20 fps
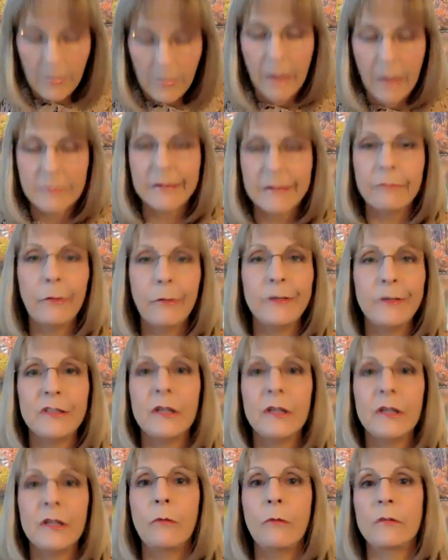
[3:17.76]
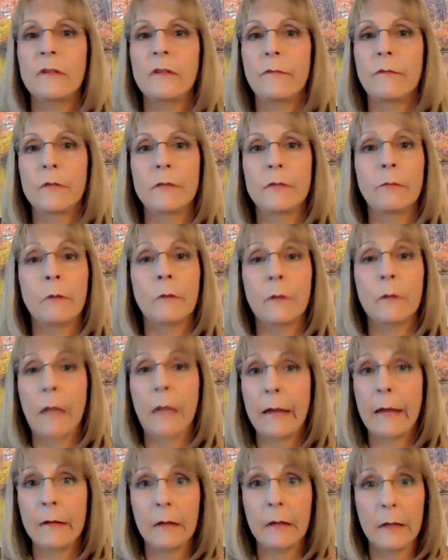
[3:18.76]
as I've always said, most of us will
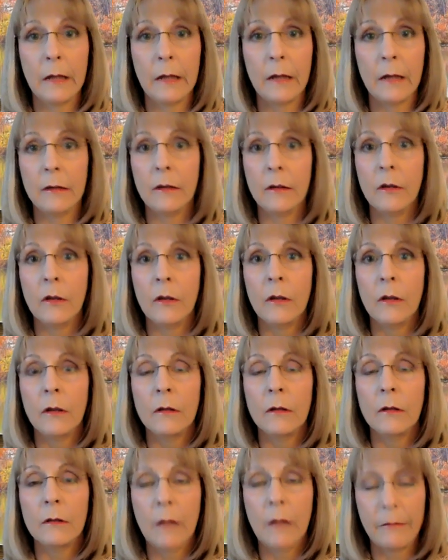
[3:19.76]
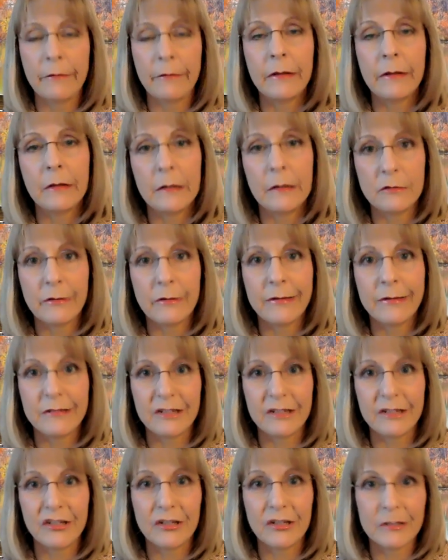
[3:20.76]
gladly and lovingly
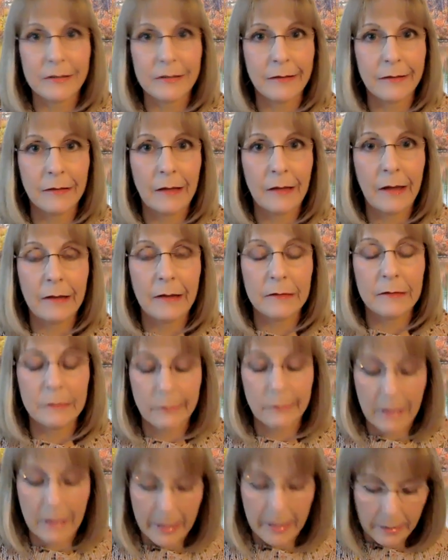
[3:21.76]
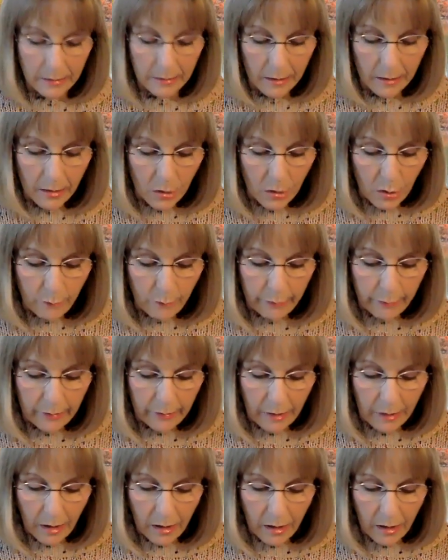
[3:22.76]
transition to the light. Okay.
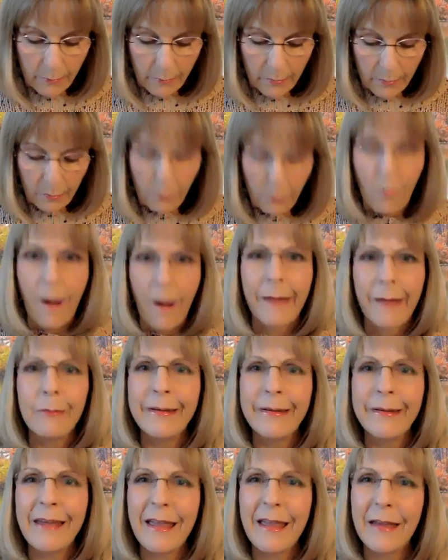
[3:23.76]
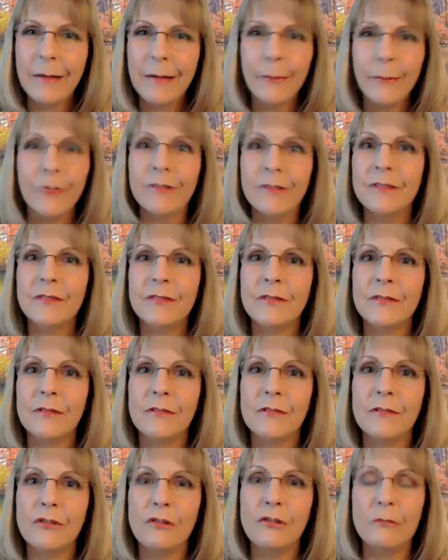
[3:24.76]
But why would animals
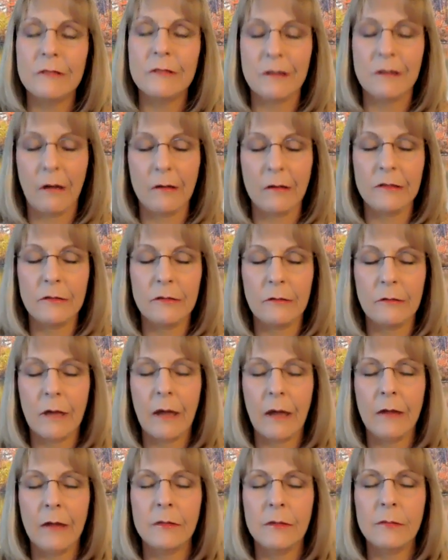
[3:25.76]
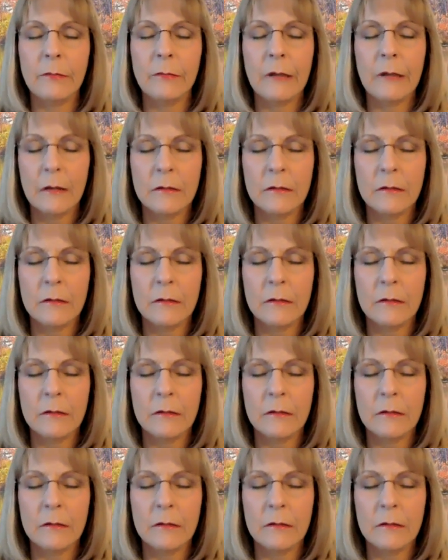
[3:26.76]
choose not to, guys?